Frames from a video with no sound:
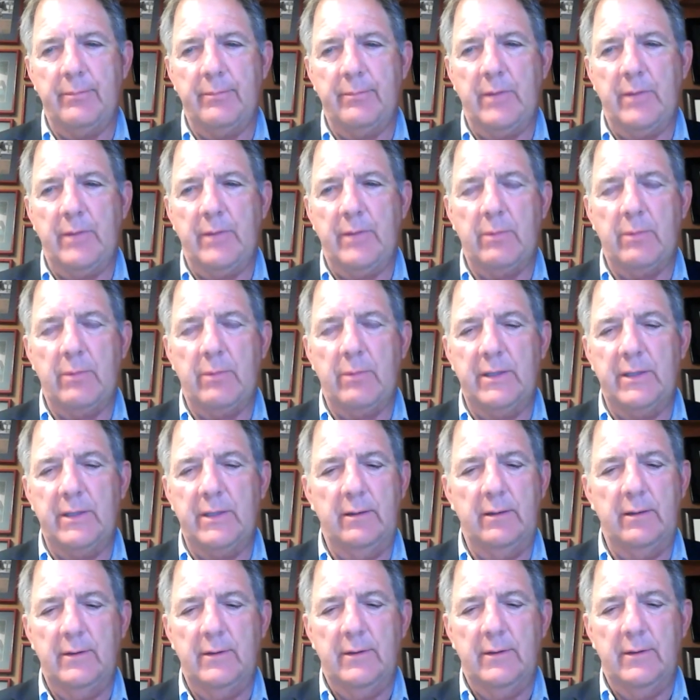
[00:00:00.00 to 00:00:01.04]
I would
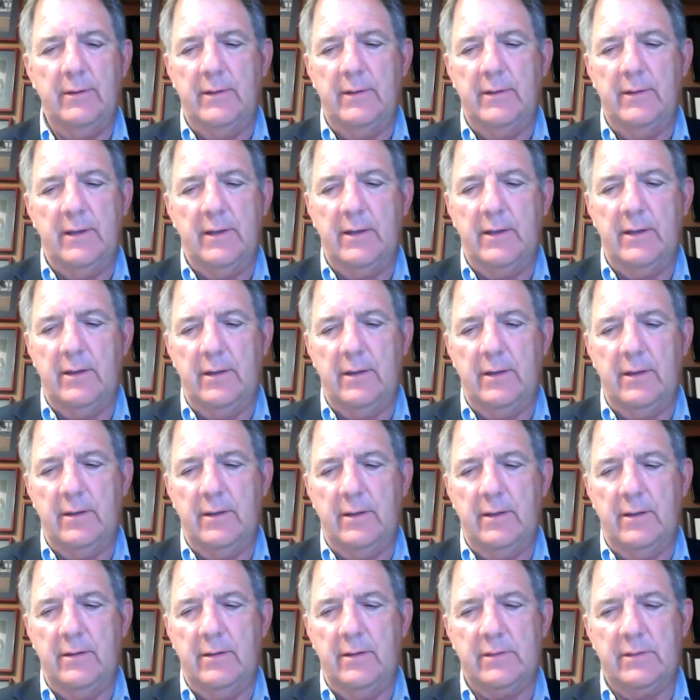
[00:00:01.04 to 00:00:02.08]
be
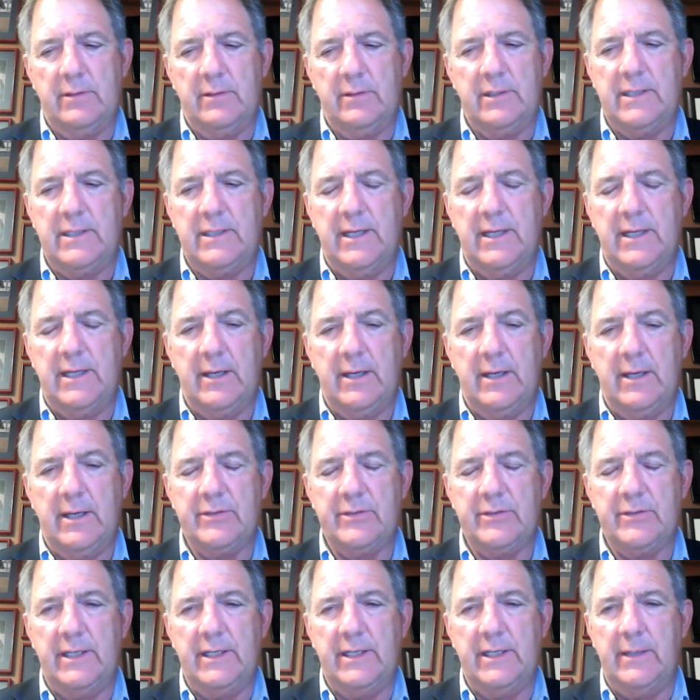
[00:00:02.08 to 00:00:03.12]
to tell you I
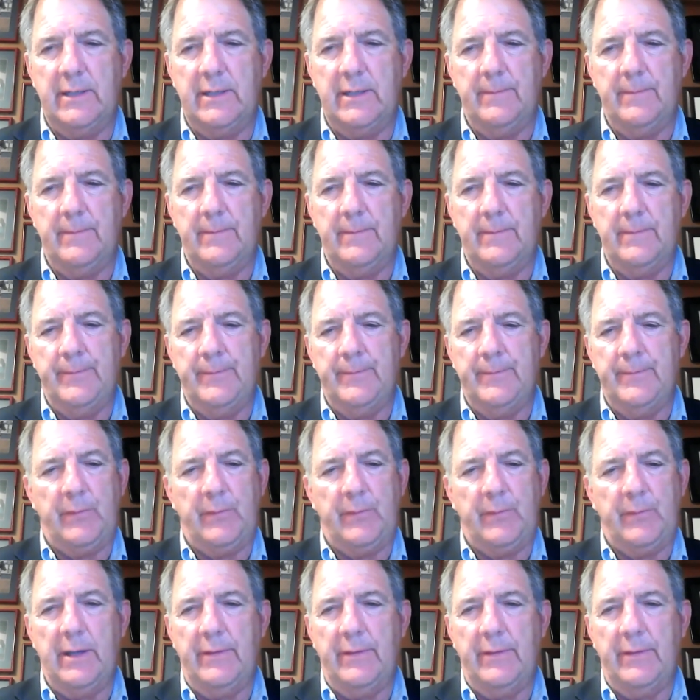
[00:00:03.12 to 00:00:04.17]
understand that.
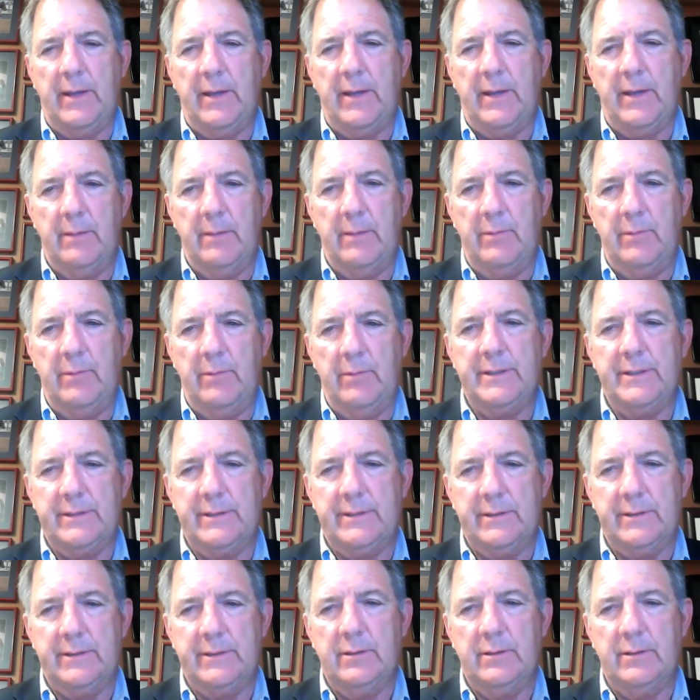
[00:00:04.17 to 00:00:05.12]
That'd be a miss.